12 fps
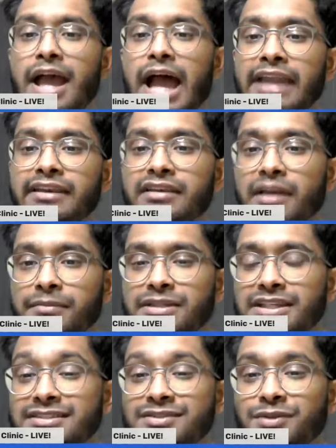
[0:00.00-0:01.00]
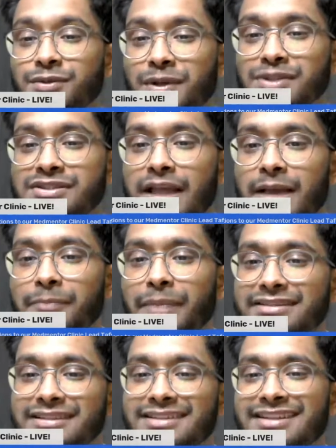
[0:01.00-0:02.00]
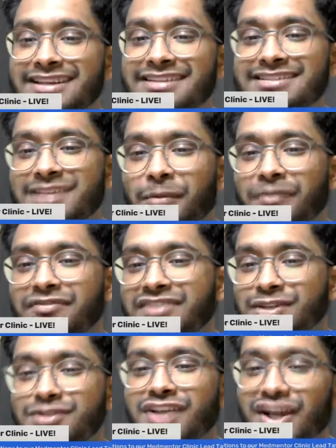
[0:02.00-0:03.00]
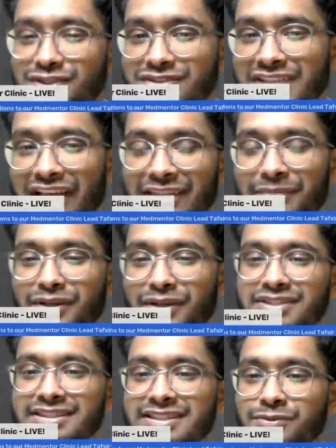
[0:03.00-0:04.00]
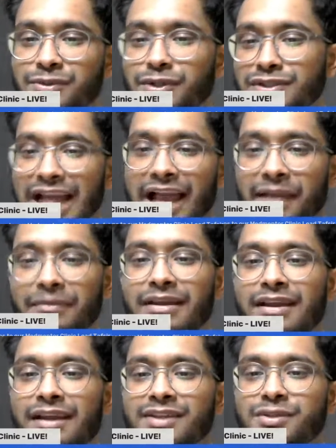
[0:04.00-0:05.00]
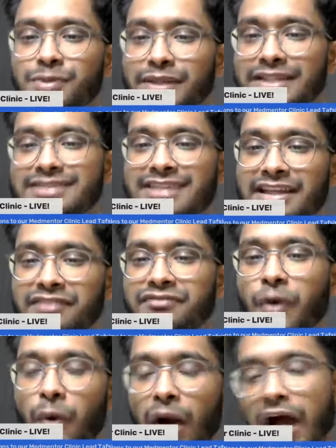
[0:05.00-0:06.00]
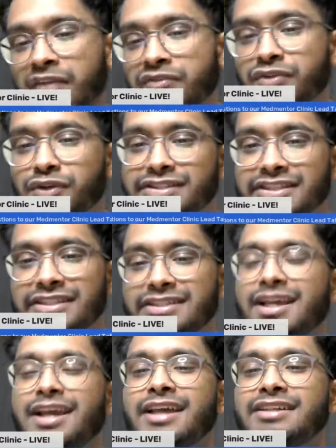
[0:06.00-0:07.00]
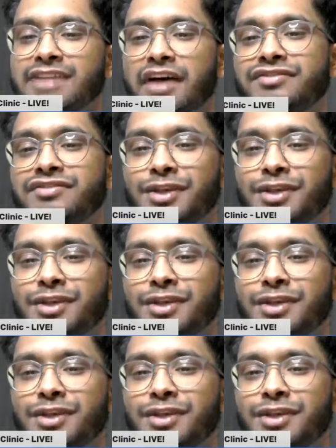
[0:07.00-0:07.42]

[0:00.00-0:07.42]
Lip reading: and she's almost better than some of the news articles out there because it's real time tweets, info, unfiltered stuff.